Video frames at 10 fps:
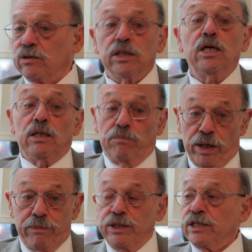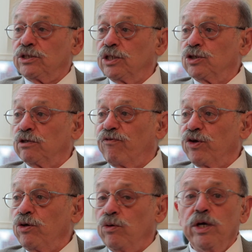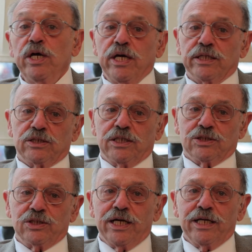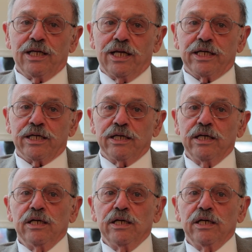or maybe this isn't for you. It's not like,